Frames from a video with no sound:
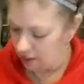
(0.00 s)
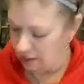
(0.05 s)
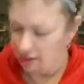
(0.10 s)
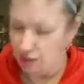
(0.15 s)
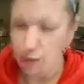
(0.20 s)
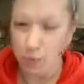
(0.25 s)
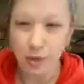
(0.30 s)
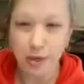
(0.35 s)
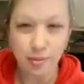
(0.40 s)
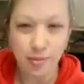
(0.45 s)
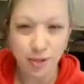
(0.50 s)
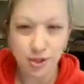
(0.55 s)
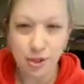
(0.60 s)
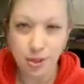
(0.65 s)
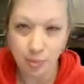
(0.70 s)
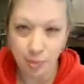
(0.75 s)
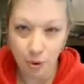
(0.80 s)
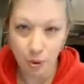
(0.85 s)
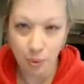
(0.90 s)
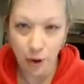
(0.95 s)
Don't want them
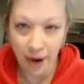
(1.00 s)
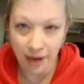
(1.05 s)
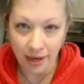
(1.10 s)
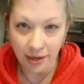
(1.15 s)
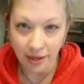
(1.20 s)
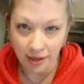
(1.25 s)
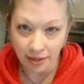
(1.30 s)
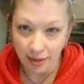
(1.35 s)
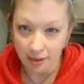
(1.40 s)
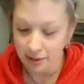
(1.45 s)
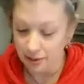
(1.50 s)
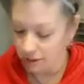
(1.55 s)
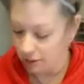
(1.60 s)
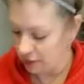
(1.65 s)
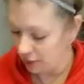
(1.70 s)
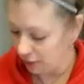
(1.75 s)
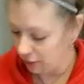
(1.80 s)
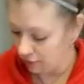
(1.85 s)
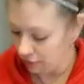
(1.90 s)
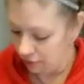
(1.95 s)
super wet in here,
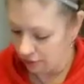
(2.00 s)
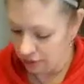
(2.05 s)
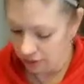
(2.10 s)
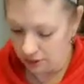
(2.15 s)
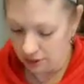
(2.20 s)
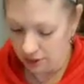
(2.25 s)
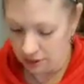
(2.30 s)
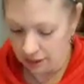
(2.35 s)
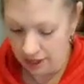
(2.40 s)
so just